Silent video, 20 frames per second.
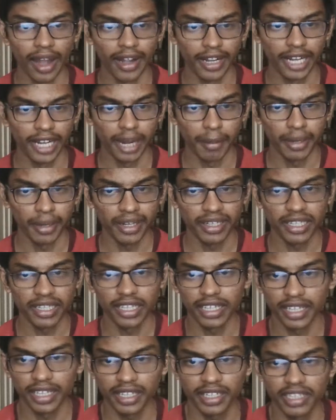
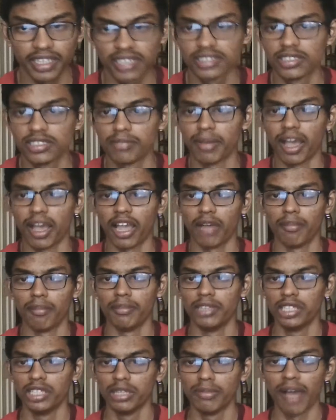dramatically increase the
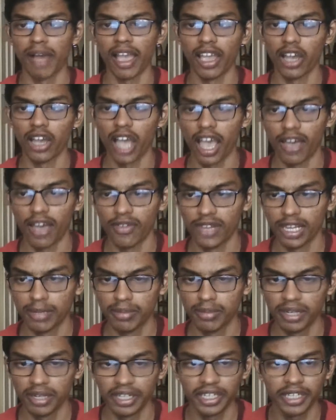
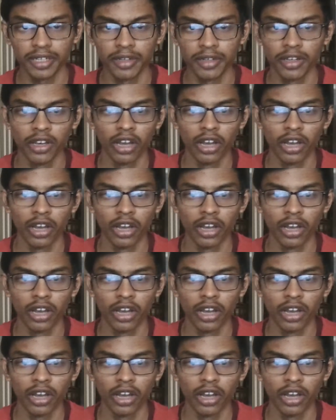bioavailability